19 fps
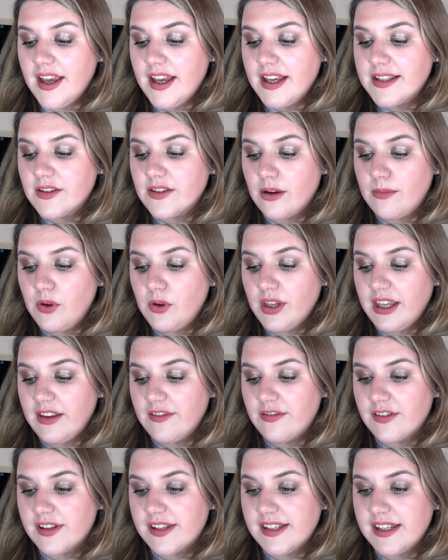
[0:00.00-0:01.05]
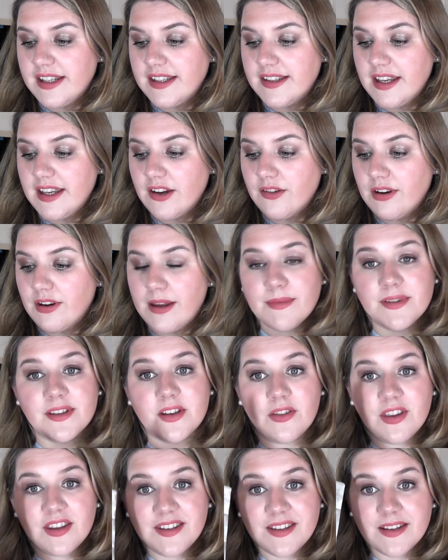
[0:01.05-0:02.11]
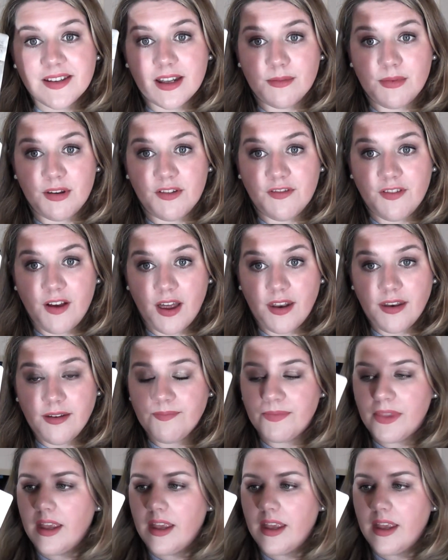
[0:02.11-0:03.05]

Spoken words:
so I'm looking for a CC cream, so this is going to be fun.